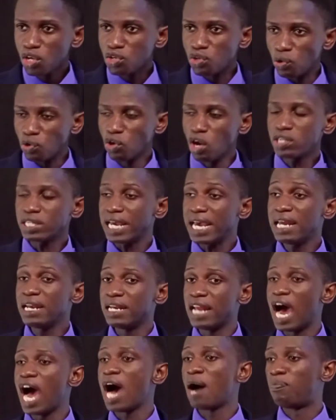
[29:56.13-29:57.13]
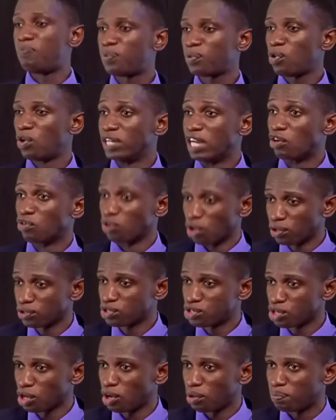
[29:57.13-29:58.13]
You will not end up on a
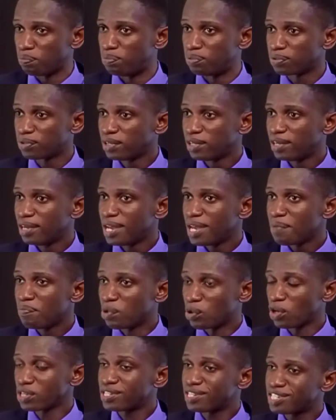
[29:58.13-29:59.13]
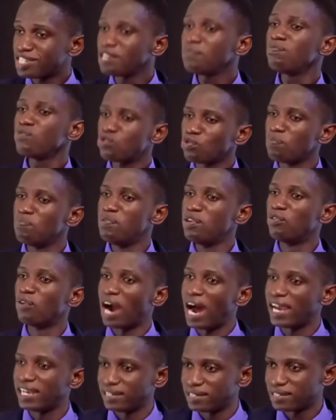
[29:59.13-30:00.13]
wrong job Because it seemed to be
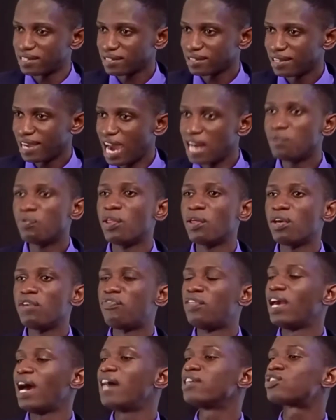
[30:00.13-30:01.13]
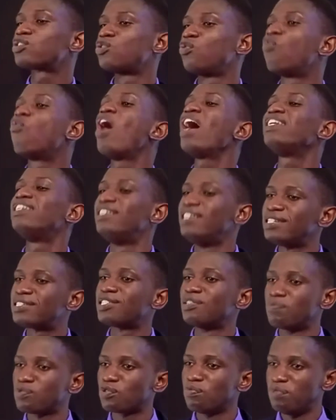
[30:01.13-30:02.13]
right. And if they ask you, why did
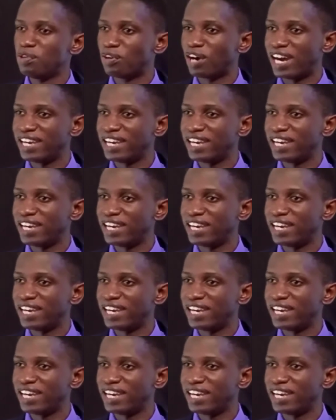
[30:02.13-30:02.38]
it seem to be